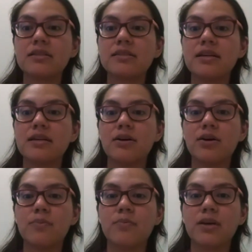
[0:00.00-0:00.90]

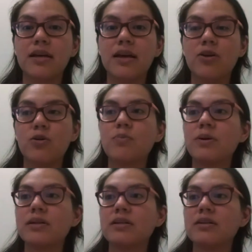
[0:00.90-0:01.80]
to
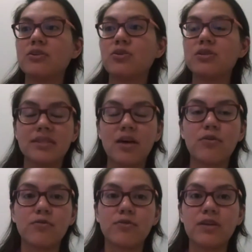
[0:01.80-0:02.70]
help yourself